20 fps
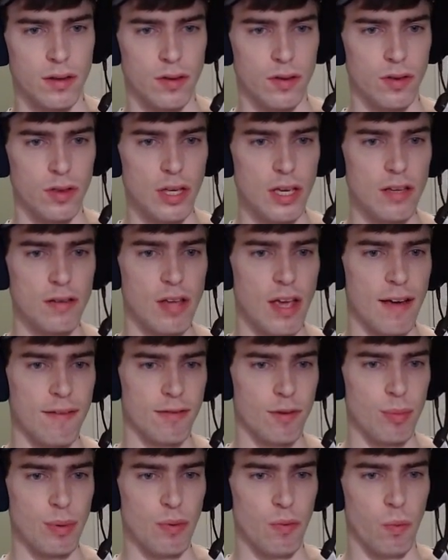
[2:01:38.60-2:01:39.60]
These have
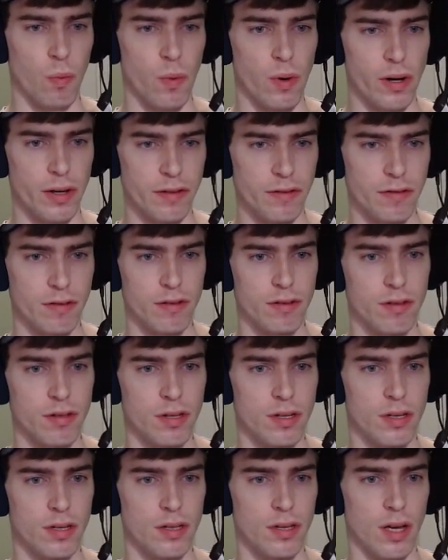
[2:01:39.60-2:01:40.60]
to be 1s,
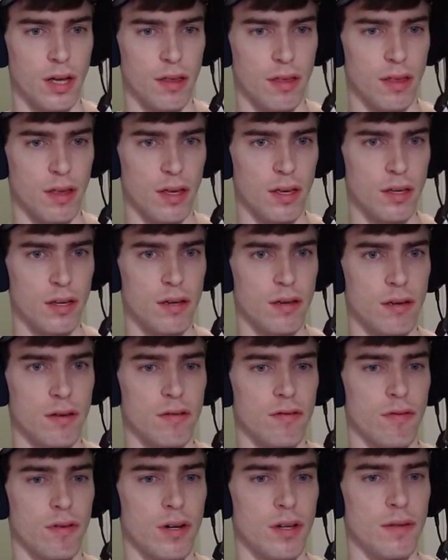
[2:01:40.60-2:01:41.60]
I think,
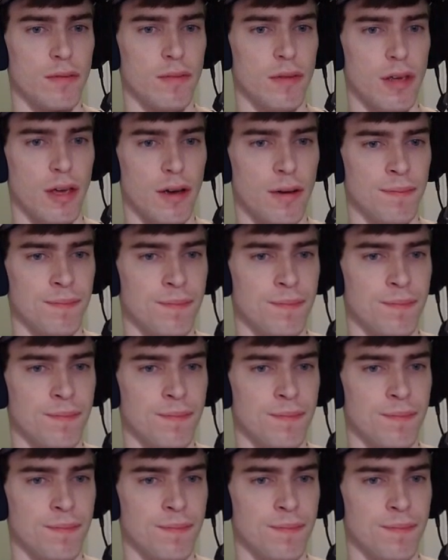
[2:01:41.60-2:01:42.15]
right? Yeah.